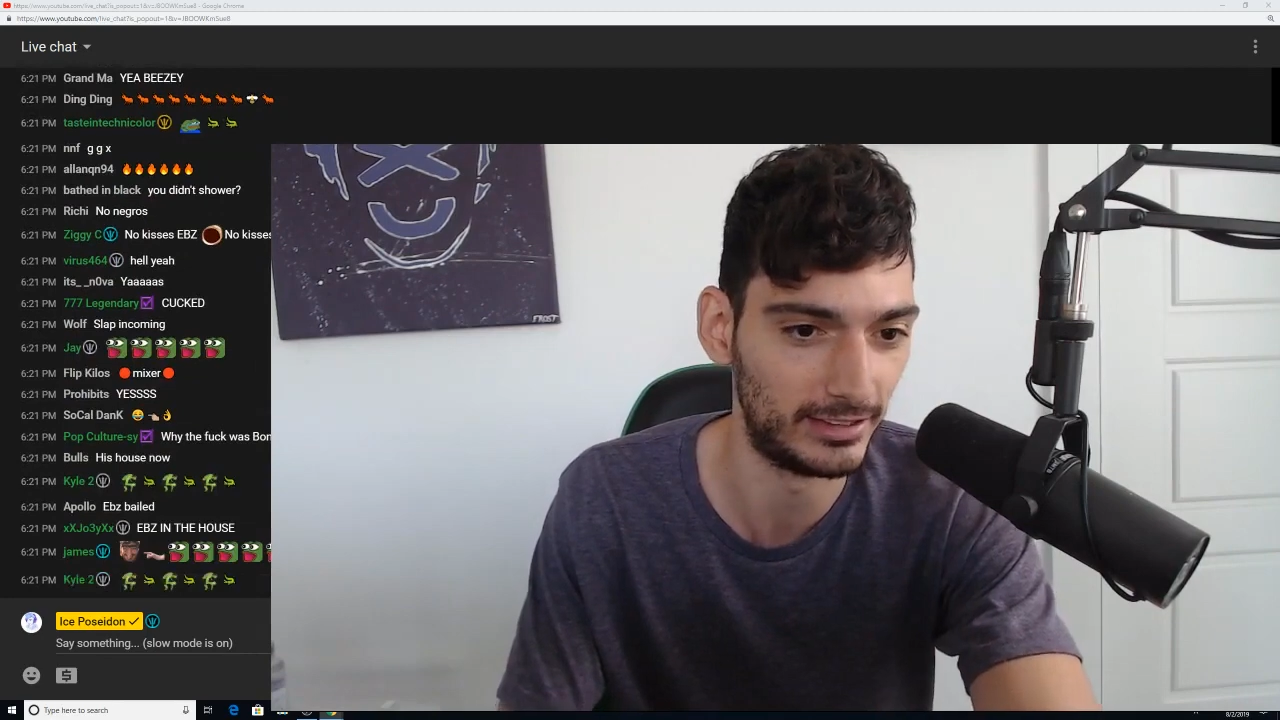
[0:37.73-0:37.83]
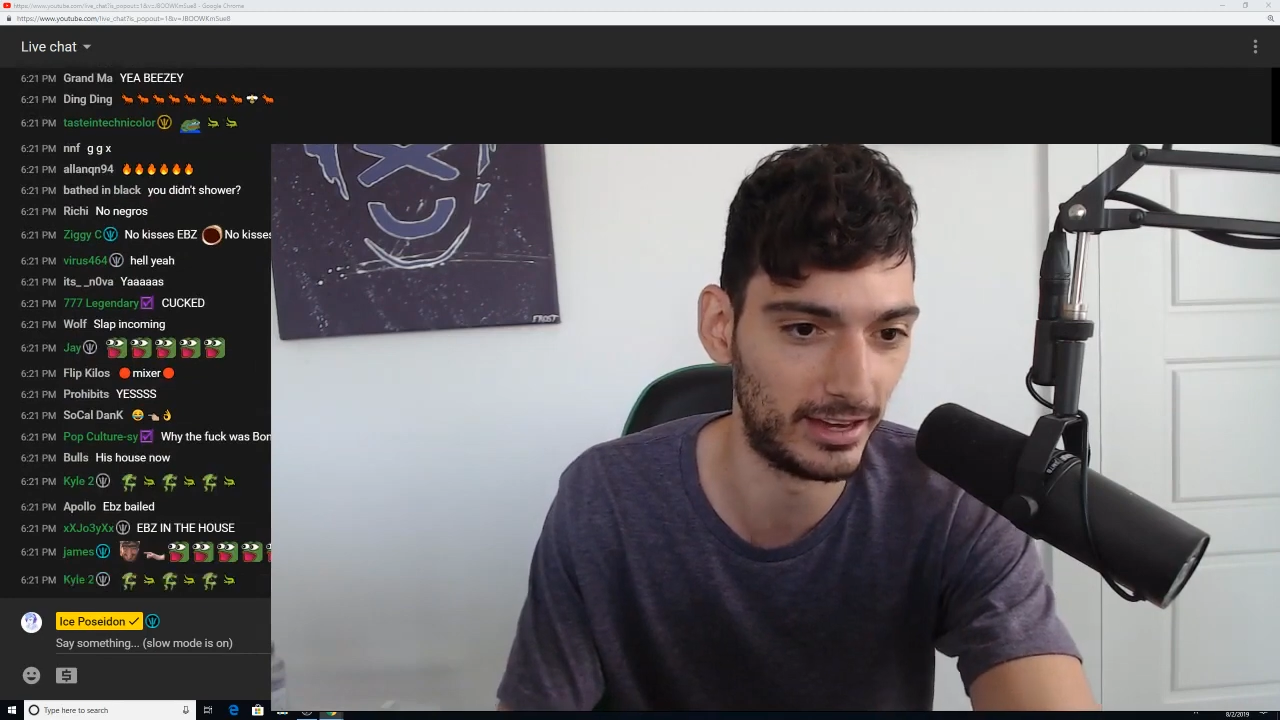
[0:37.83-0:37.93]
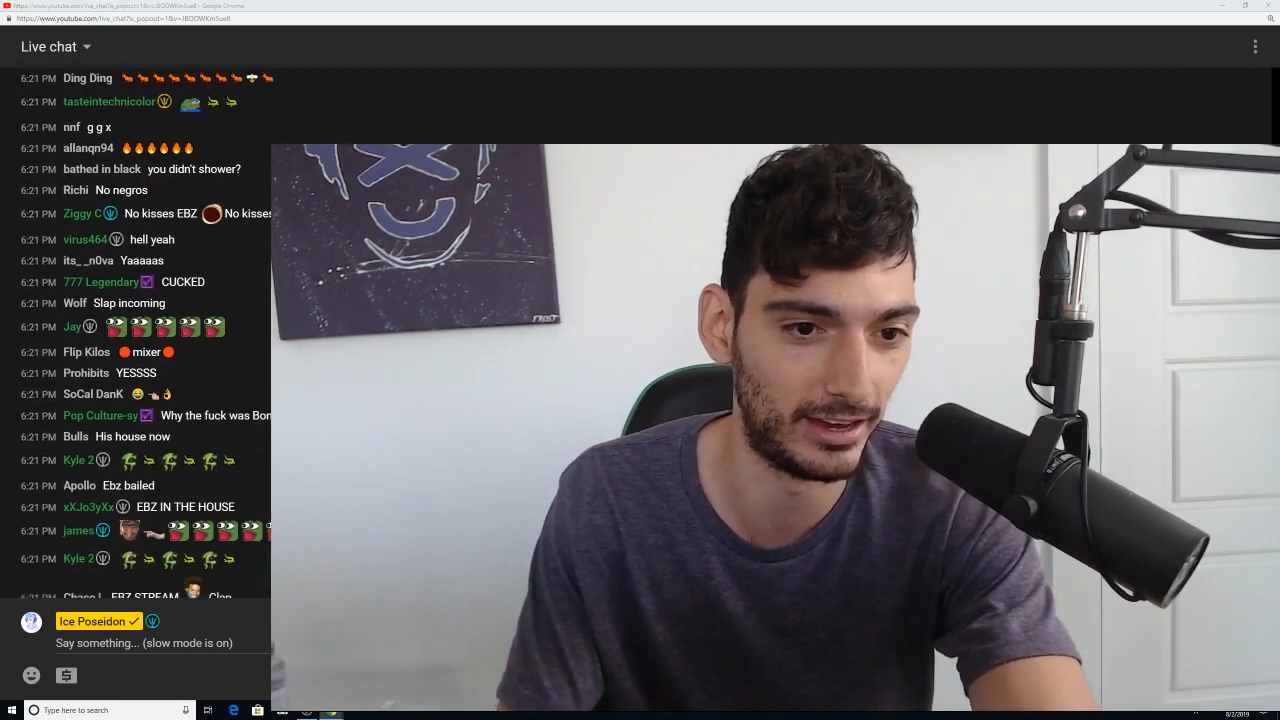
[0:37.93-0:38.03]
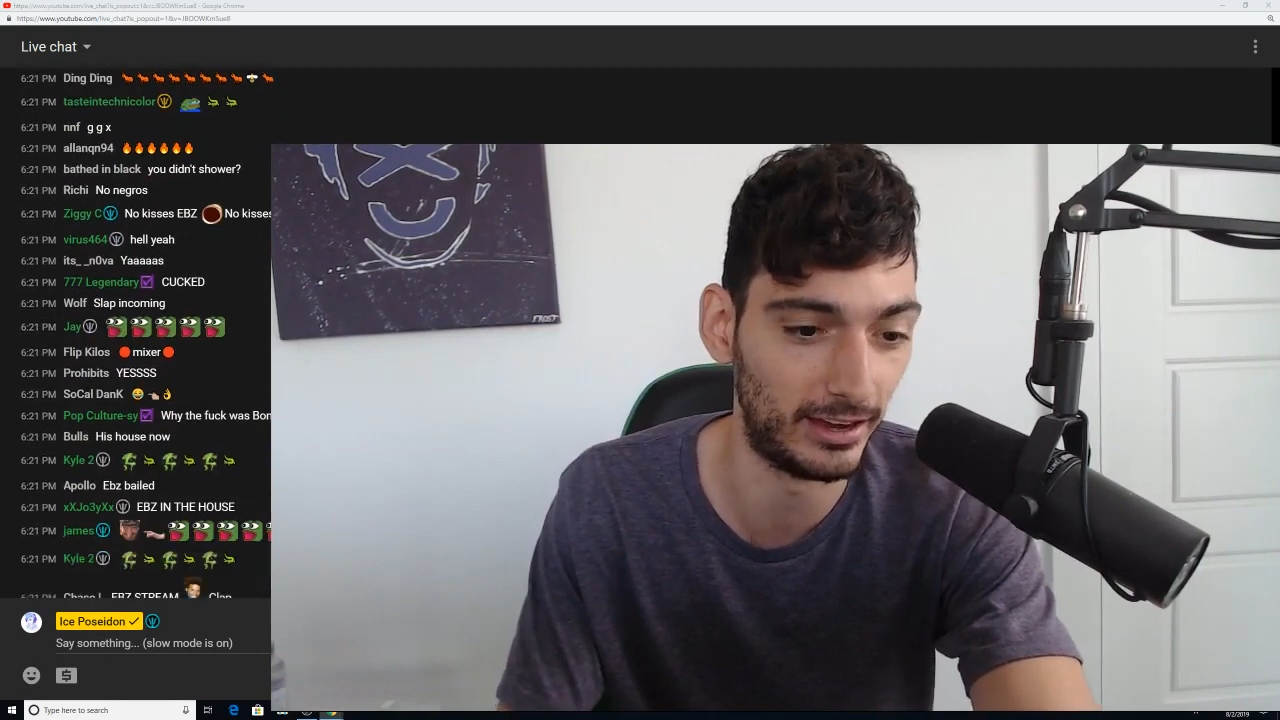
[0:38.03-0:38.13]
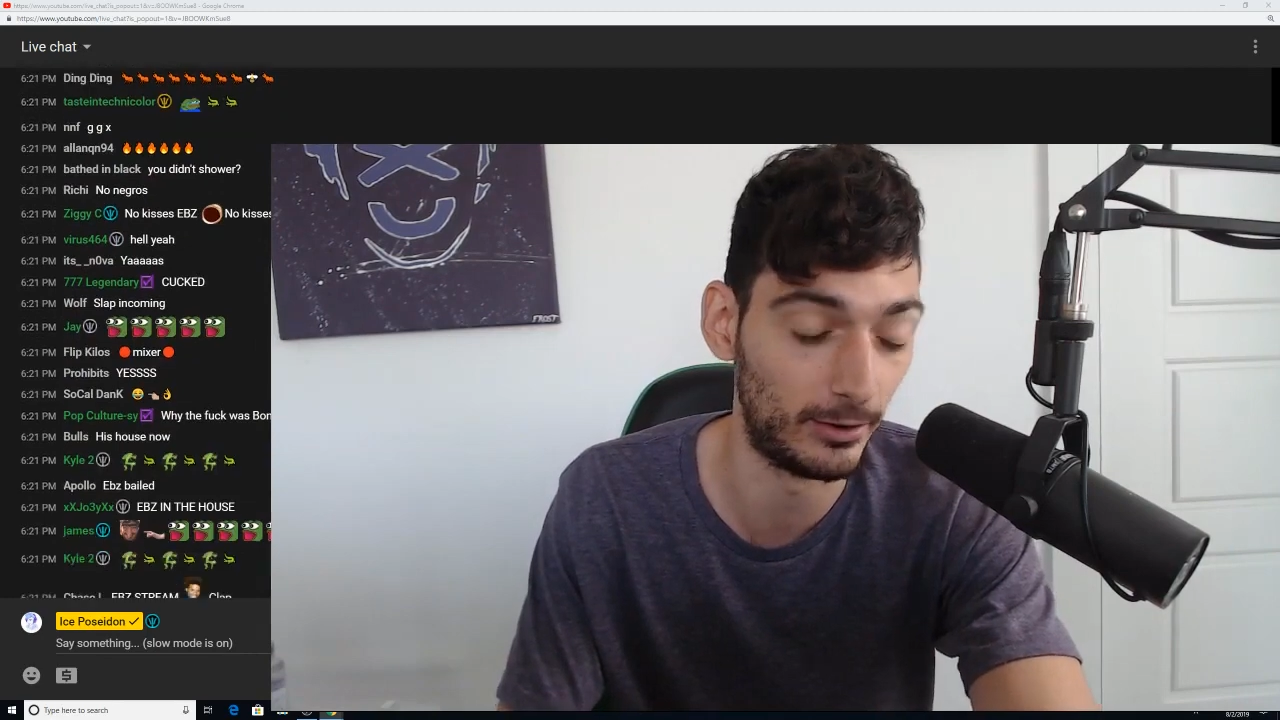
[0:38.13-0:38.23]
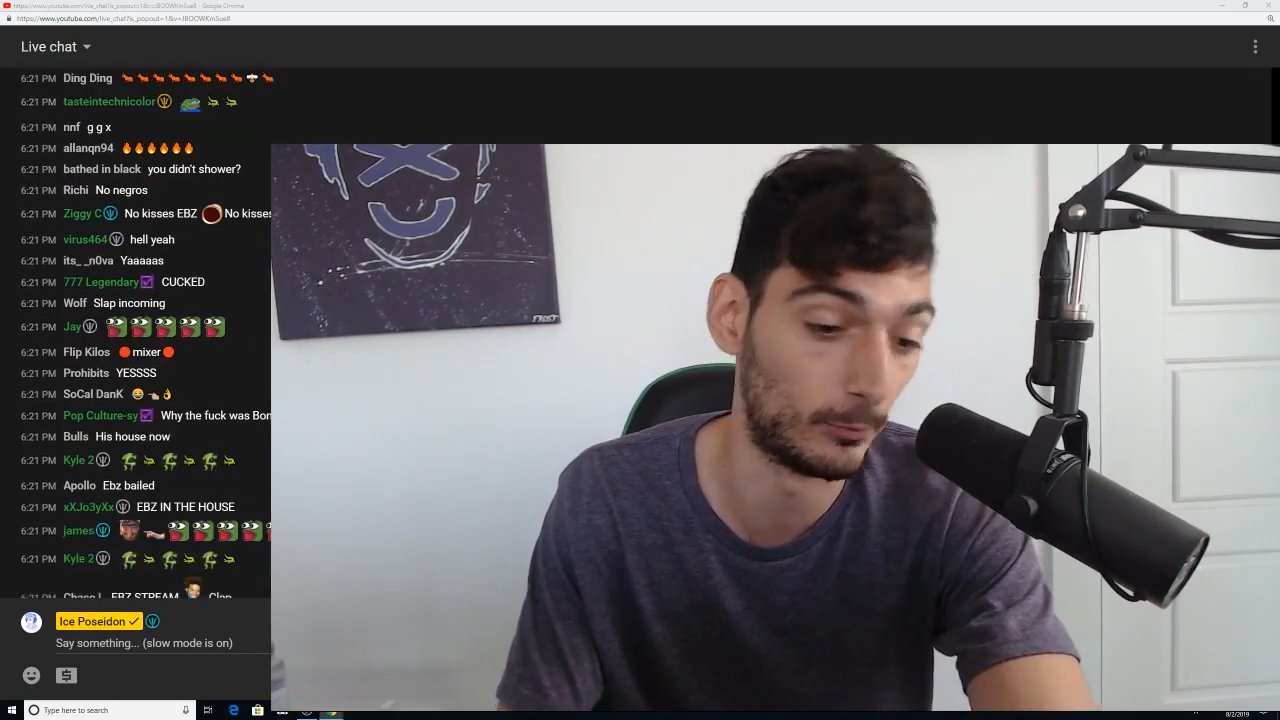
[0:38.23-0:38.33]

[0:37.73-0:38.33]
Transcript: uh,